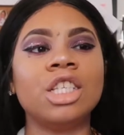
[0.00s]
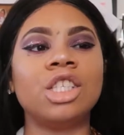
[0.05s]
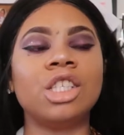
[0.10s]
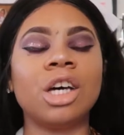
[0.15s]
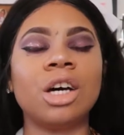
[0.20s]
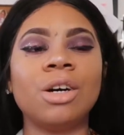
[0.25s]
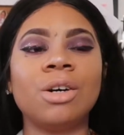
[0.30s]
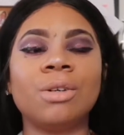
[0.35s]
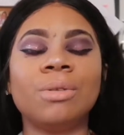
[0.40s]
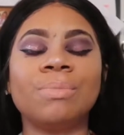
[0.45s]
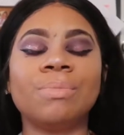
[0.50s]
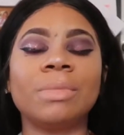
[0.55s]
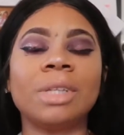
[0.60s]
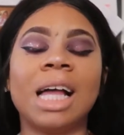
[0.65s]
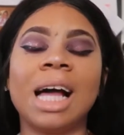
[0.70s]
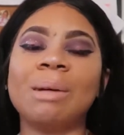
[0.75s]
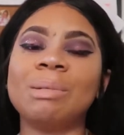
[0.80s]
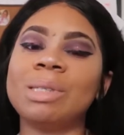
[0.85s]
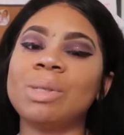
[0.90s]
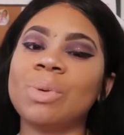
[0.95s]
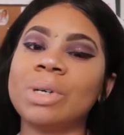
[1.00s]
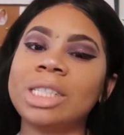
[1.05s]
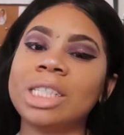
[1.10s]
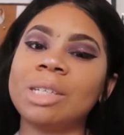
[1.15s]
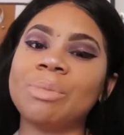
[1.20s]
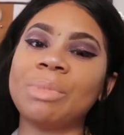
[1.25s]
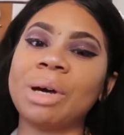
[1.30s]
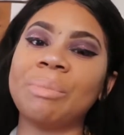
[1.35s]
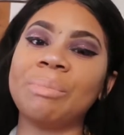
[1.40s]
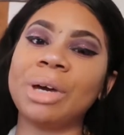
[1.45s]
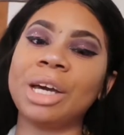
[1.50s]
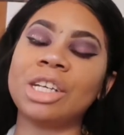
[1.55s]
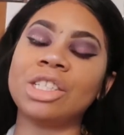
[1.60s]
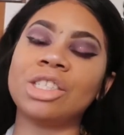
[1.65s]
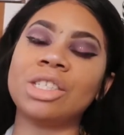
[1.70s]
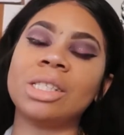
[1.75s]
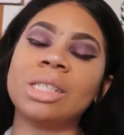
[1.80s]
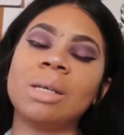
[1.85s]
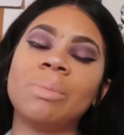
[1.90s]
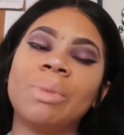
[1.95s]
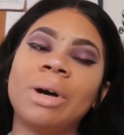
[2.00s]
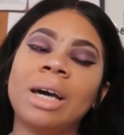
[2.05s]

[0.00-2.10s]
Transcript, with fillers: So I'm switching my major to